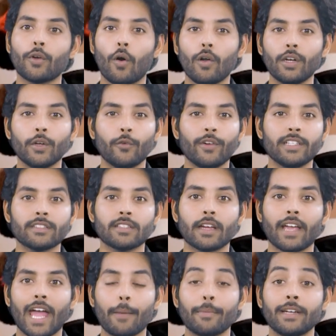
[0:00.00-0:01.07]
only reach the
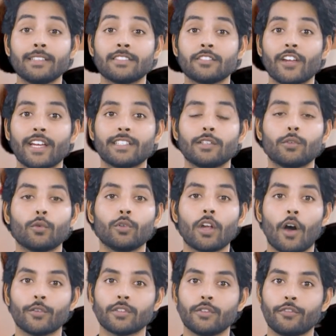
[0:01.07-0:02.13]
cabinet stage in
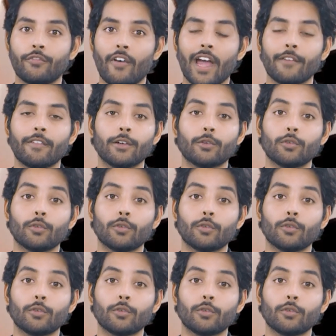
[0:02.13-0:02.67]
2005 and